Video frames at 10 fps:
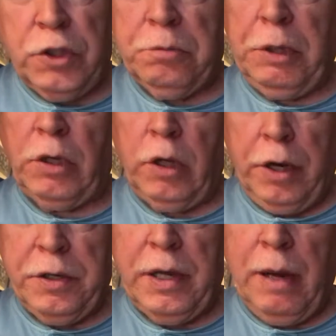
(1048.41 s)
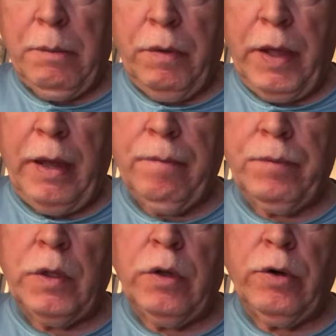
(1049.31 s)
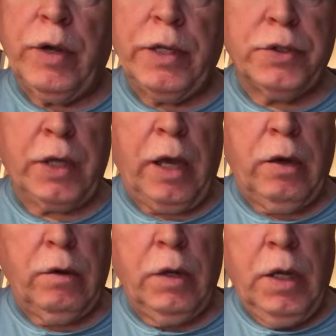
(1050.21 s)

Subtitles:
Spend a lot of time on that and learn that scale.